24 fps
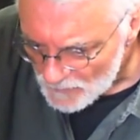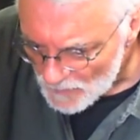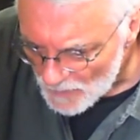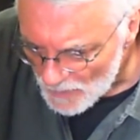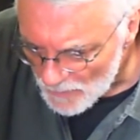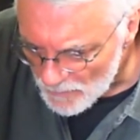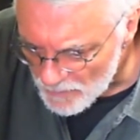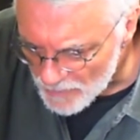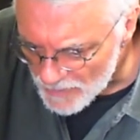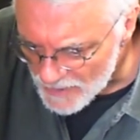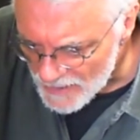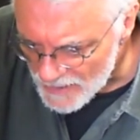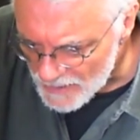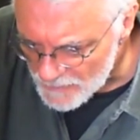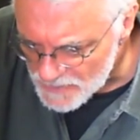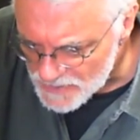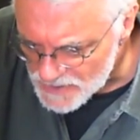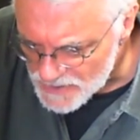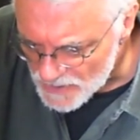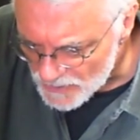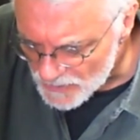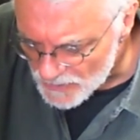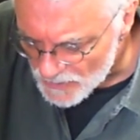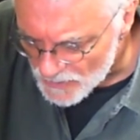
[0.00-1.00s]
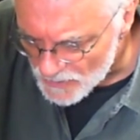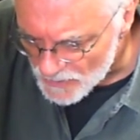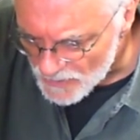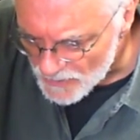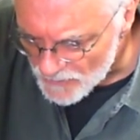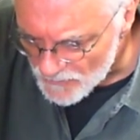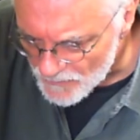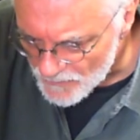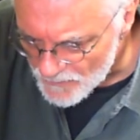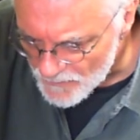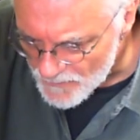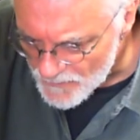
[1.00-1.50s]
being able to look
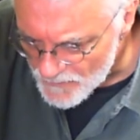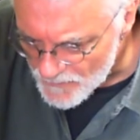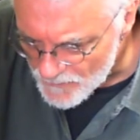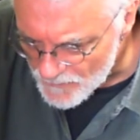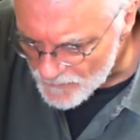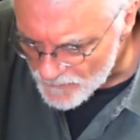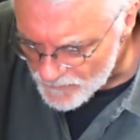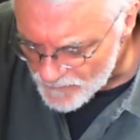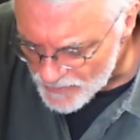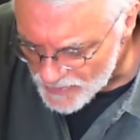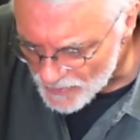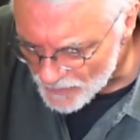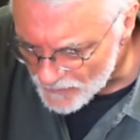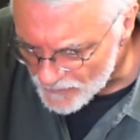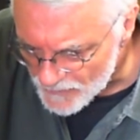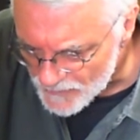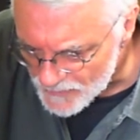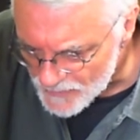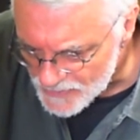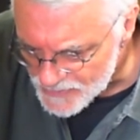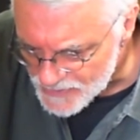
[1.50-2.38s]
beyond the